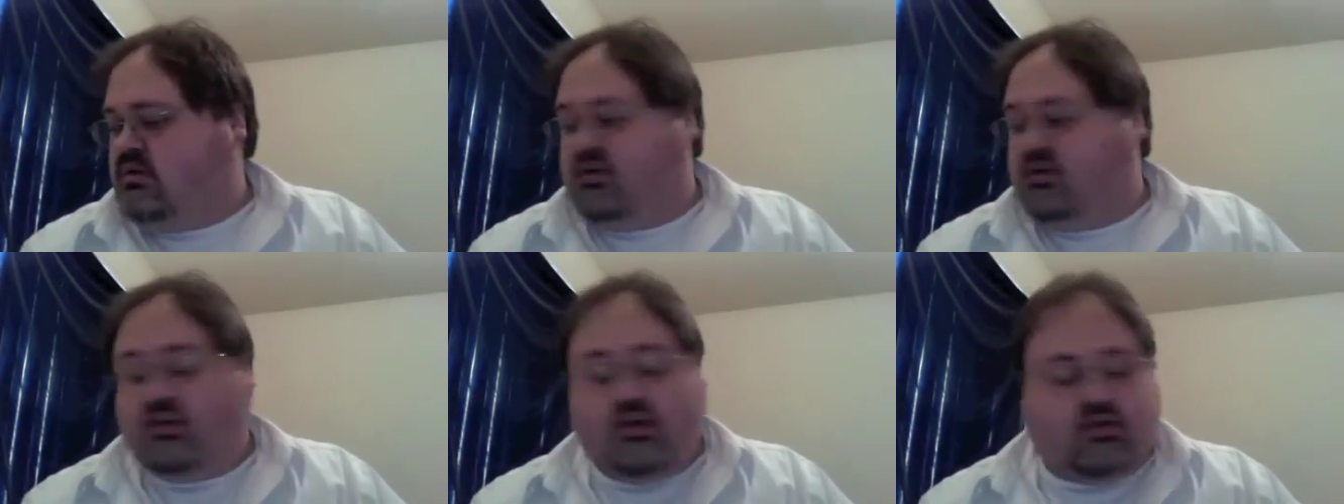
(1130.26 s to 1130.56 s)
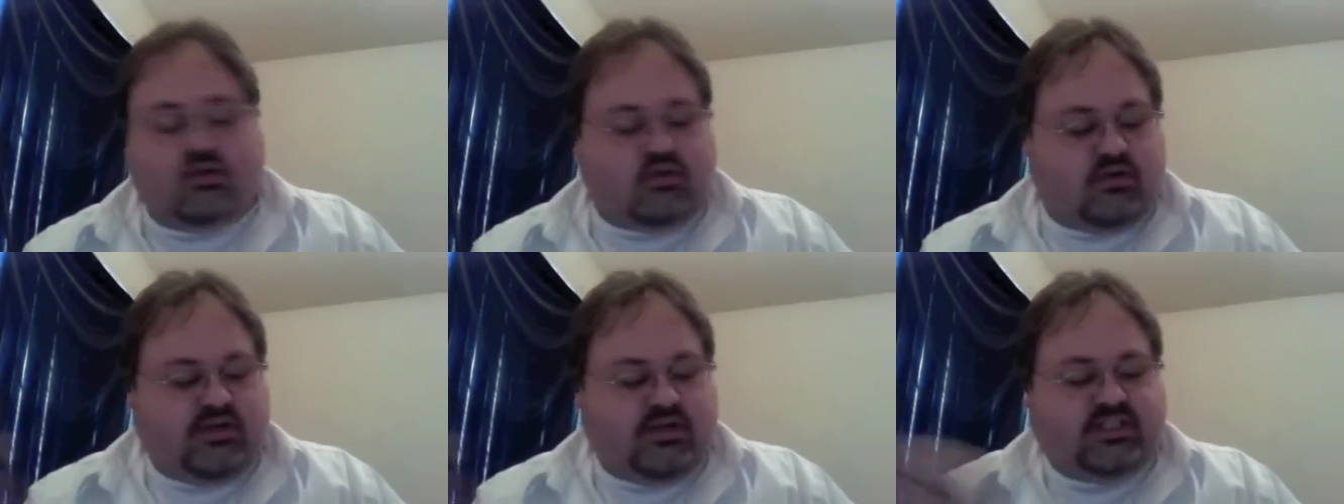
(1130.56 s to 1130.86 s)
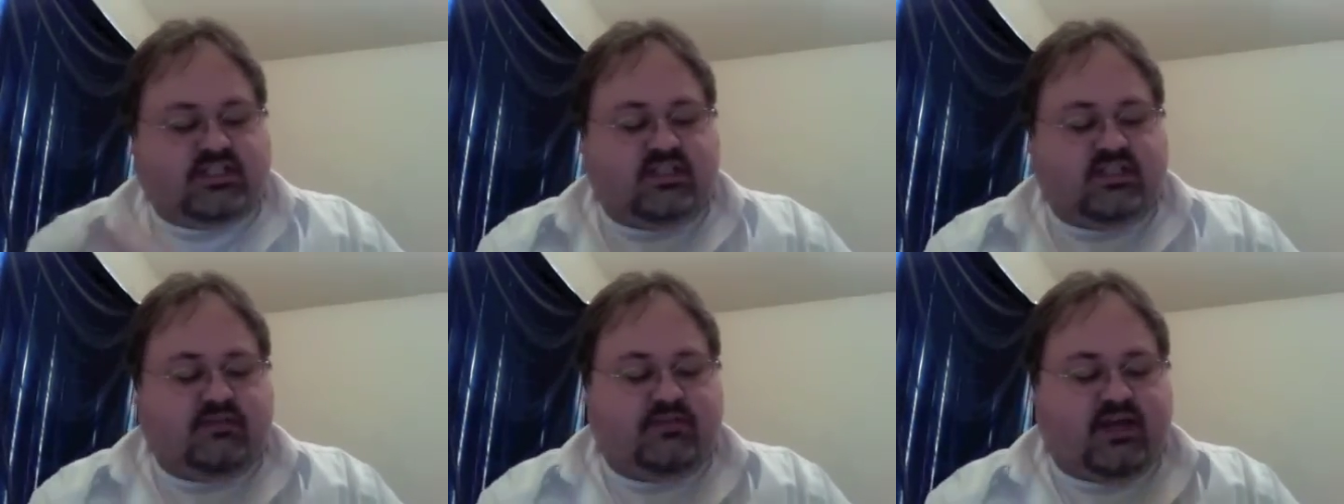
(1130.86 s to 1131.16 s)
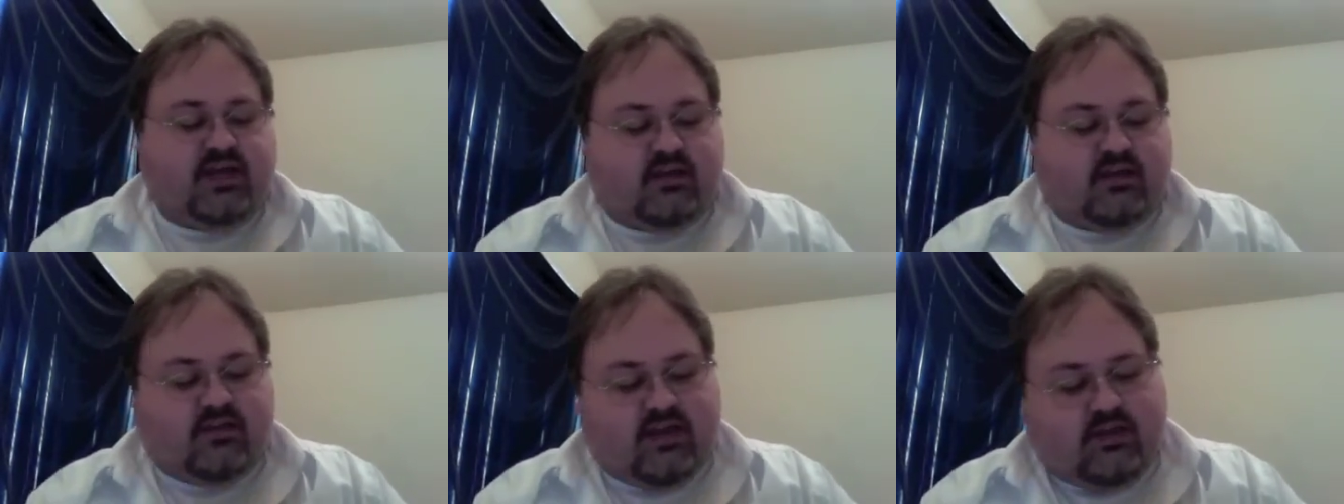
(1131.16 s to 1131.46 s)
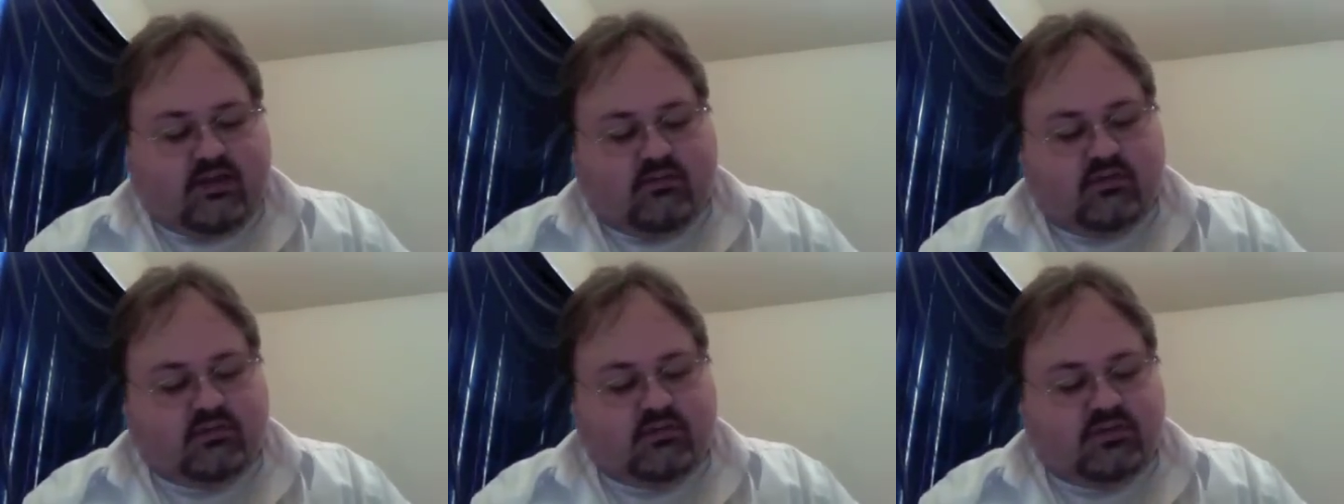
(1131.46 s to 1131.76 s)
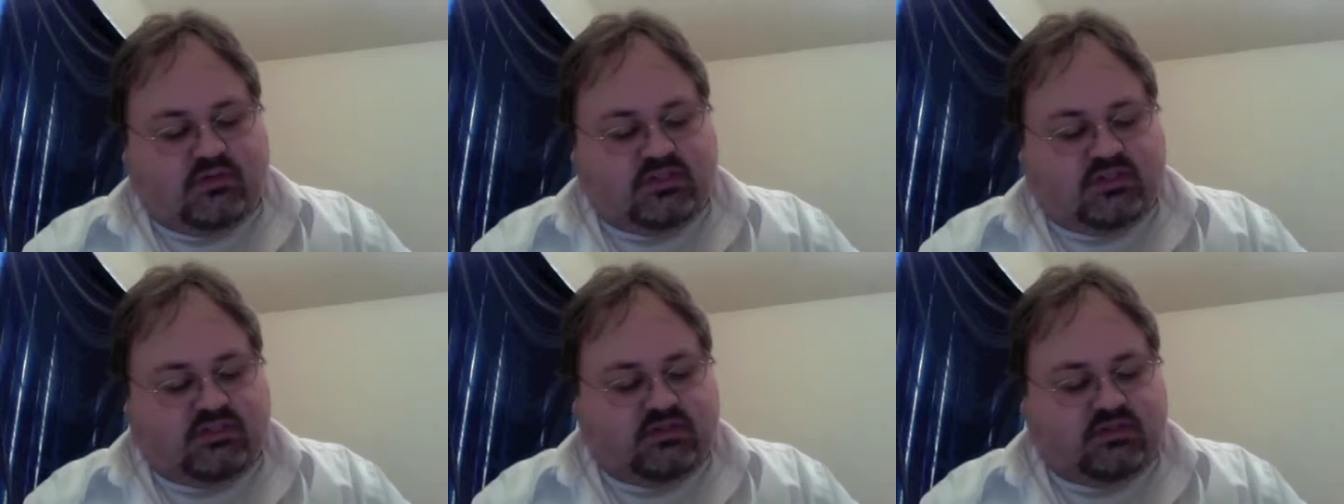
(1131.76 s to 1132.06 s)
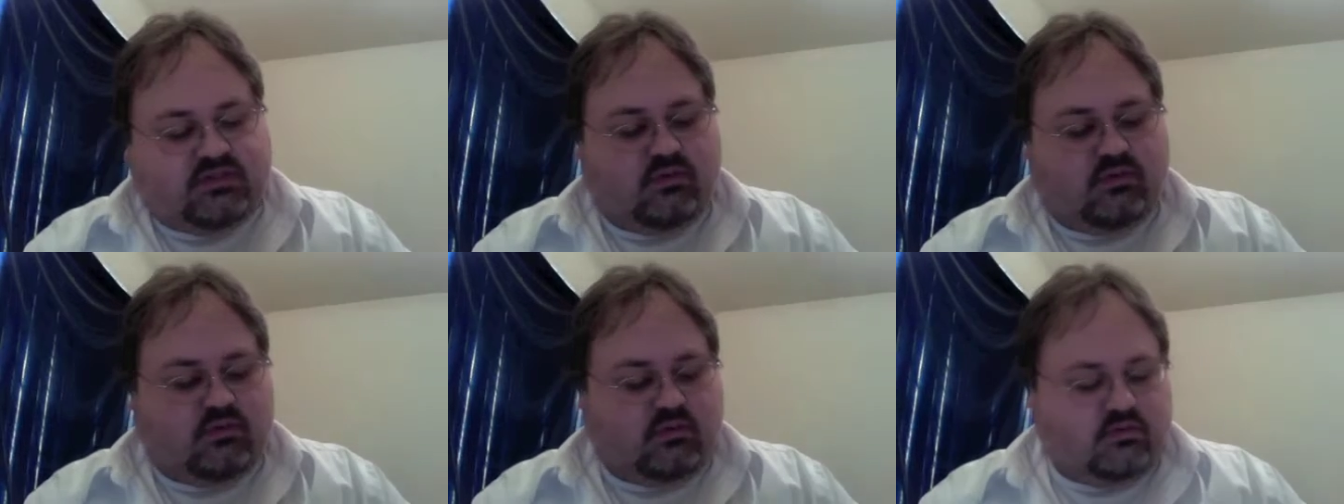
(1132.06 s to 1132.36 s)
No crease on the back of that one, which is
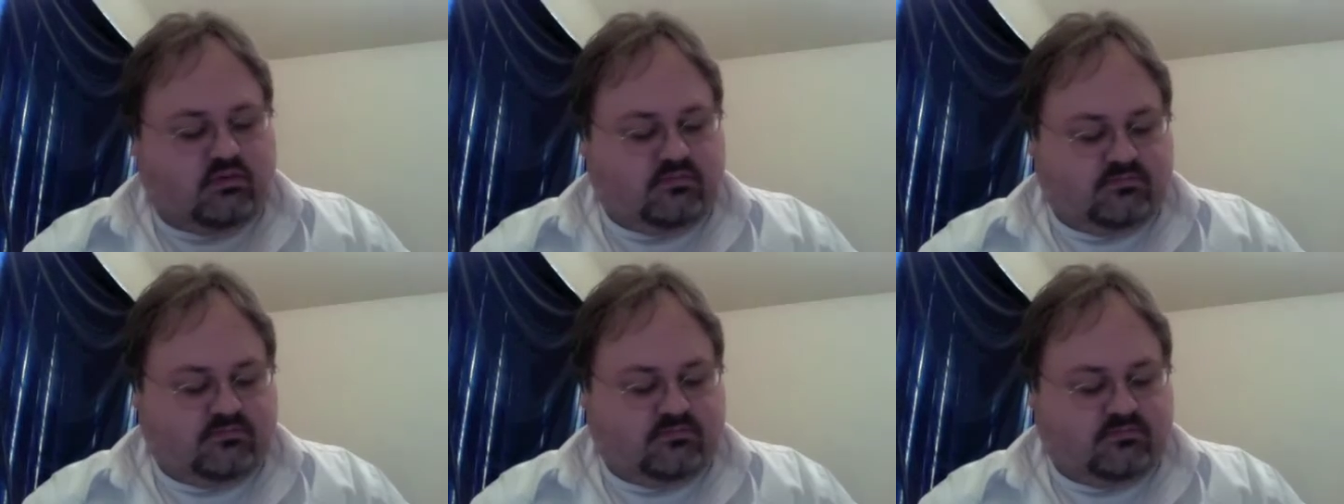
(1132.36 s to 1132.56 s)
cool.